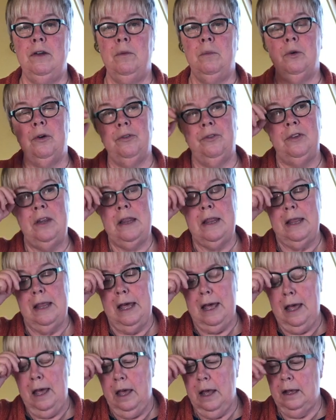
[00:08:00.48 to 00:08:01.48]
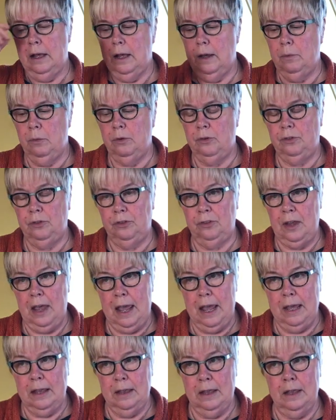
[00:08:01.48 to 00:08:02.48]
know what's in there, and I would
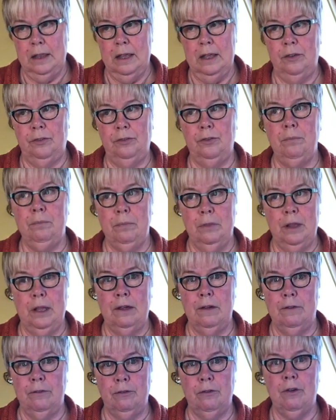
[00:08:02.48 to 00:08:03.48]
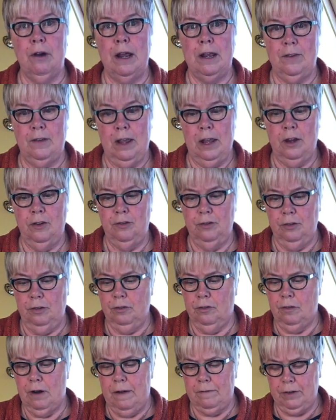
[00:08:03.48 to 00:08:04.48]
say that there's something of great age
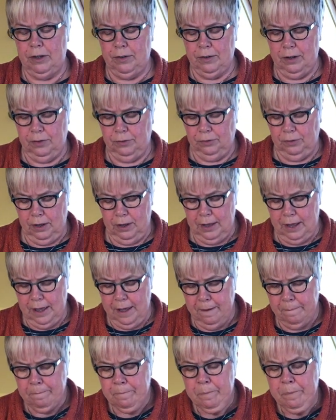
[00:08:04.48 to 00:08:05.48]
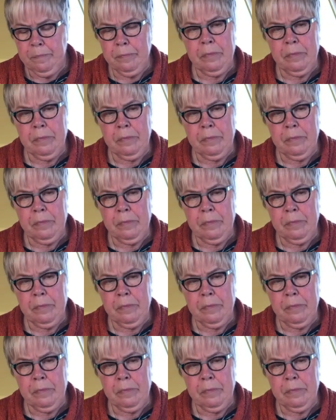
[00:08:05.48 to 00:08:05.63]
and gravitas in there.